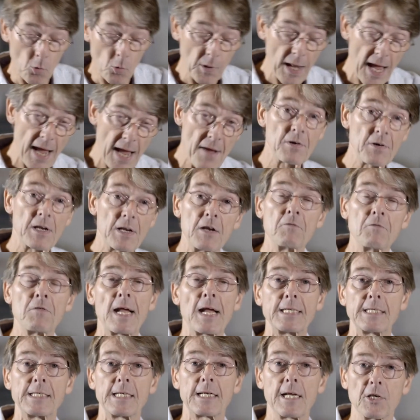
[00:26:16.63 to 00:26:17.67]
All heavily
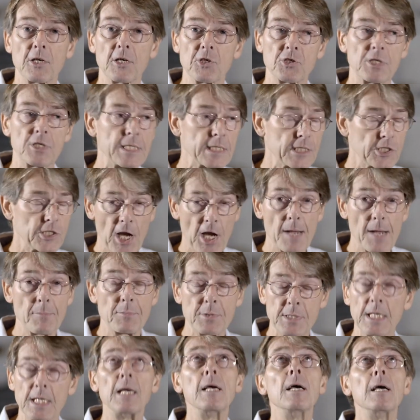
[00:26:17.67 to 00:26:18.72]
infected countries,
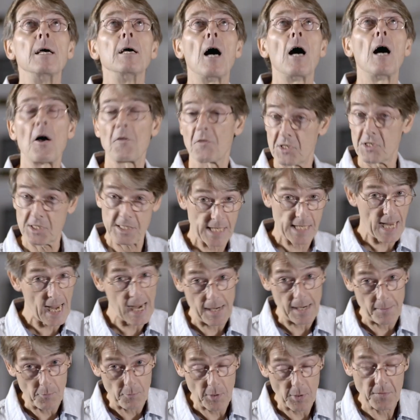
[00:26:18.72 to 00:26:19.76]
shapes, are the
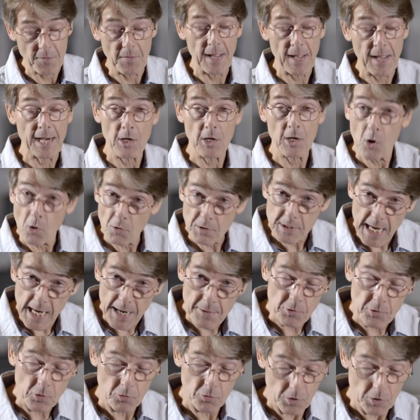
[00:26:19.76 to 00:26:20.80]
same, whether they had
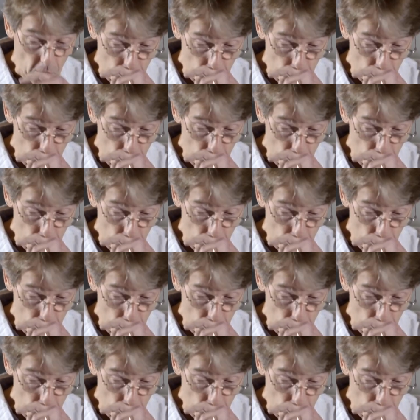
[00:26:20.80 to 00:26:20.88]
lockdown or